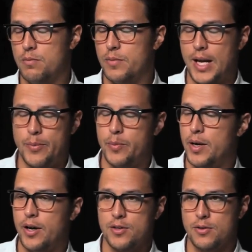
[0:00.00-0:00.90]
an Apple
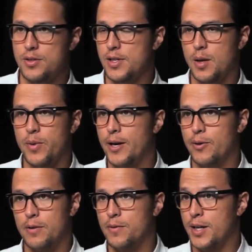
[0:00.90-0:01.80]
box or a sandbag or
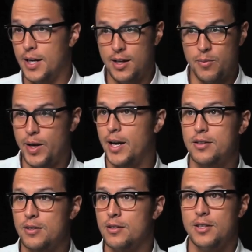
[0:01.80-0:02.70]
whatever, and I needed my
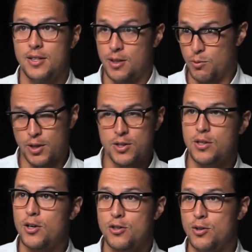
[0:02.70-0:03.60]
actor. And we're gonna
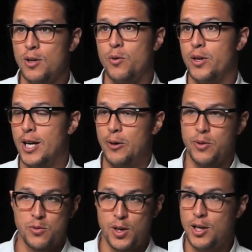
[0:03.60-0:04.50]
start shooting whether
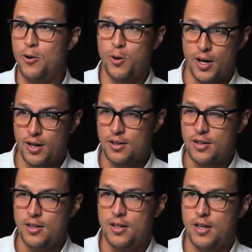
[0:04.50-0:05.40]
anyone's ready or not.
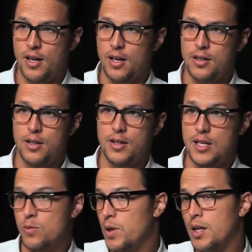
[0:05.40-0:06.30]
And
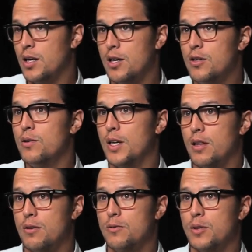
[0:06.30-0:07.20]
that's what we needed to do to
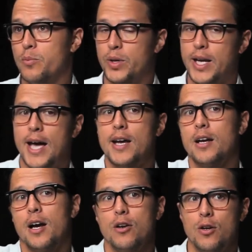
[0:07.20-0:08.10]
get through it. But had I
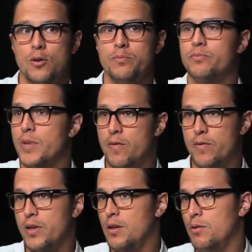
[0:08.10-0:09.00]
not known
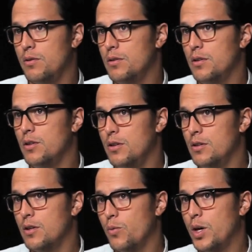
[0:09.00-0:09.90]
everything
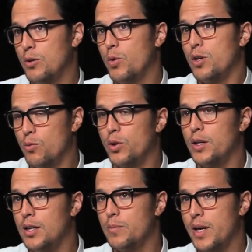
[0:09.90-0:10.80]
what you really
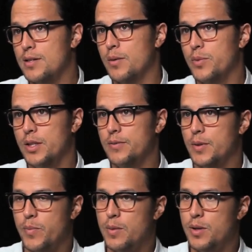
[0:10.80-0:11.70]
need to make something,
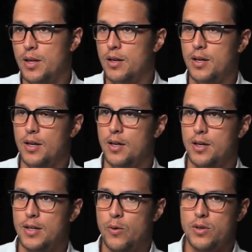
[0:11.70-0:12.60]
then maybe
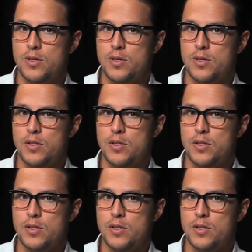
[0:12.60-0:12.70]
that would have